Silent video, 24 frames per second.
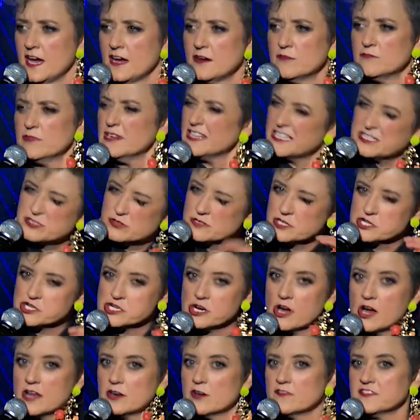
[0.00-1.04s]
really took the
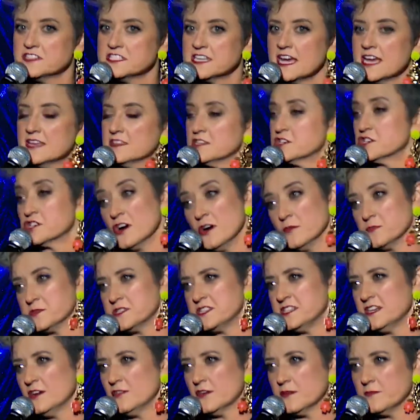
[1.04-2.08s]
shine off a day at the
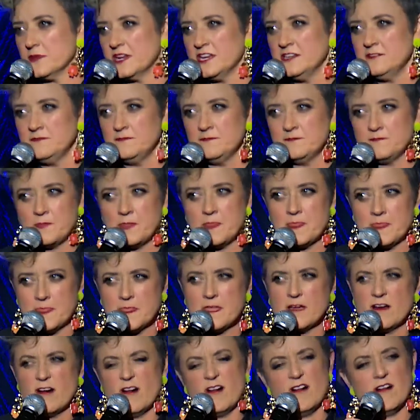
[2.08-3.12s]
shops. You know what I mean?
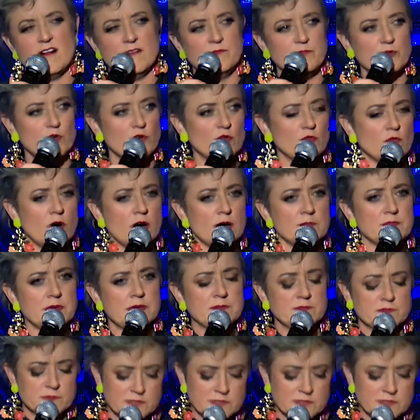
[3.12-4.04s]
Oh, poor white people,